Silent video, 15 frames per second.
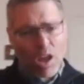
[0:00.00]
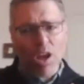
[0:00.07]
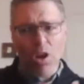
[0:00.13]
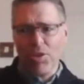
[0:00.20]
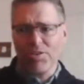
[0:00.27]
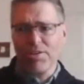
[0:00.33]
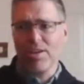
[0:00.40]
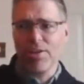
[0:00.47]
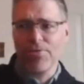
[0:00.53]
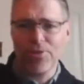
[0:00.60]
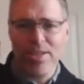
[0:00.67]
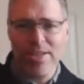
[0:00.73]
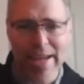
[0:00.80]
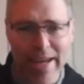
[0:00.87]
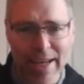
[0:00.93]
lots of
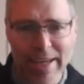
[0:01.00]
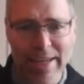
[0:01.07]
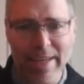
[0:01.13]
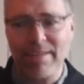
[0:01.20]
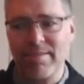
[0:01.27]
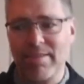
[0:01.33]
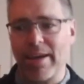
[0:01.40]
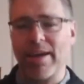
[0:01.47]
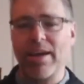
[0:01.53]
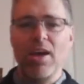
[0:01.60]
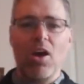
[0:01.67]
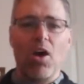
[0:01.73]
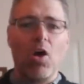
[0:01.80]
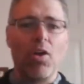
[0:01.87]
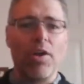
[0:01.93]
different techniques there
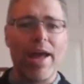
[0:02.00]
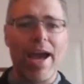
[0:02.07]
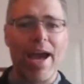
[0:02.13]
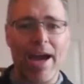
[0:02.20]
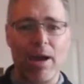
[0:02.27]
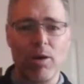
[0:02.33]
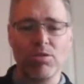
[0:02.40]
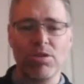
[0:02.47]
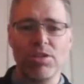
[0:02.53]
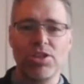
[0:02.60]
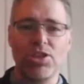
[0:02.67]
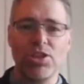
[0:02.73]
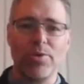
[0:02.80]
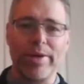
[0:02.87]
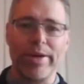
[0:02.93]
on how to
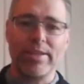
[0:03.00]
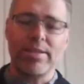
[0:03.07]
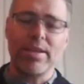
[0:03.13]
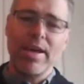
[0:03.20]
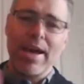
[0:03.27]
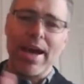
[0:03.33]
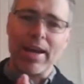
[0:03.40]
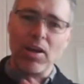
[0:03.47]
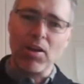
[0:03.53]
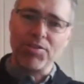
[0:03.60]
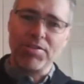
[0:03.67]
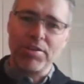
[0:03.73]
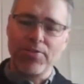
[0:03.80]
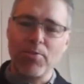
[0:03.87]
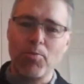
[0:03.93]
do it and
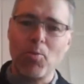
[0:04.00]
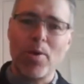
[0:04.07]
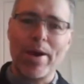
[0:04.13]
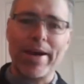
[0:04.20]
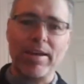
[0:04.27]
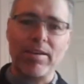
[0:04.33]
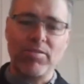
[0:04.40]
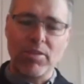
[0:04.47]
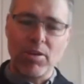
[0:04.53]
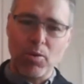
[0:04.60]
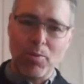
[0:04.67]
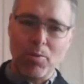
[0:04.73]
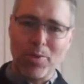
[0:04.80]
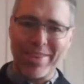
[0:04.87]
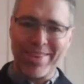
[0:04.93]
lots of different ways. So
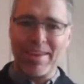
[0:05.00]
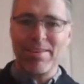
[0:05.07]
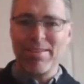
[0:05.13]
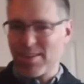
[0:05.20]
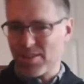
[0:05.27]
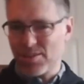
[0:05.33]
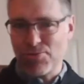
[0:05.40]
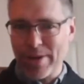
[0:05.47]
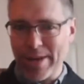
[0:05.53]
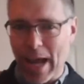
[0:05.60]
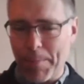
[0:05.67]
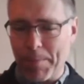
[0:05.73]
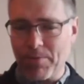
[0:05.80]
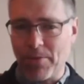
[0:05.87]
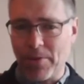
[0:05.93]
with just
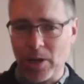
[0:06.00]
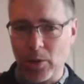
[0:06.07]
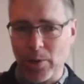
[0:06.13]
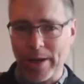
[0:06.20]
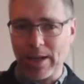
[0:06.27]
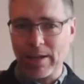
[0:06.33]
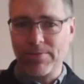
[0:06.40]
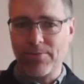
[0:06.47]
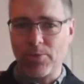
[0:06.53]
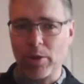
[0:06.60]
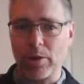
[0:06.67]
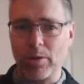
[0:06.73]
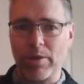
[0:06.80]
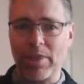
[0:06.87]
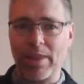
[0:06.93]
recapping very quickly
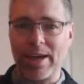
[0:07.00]
for you on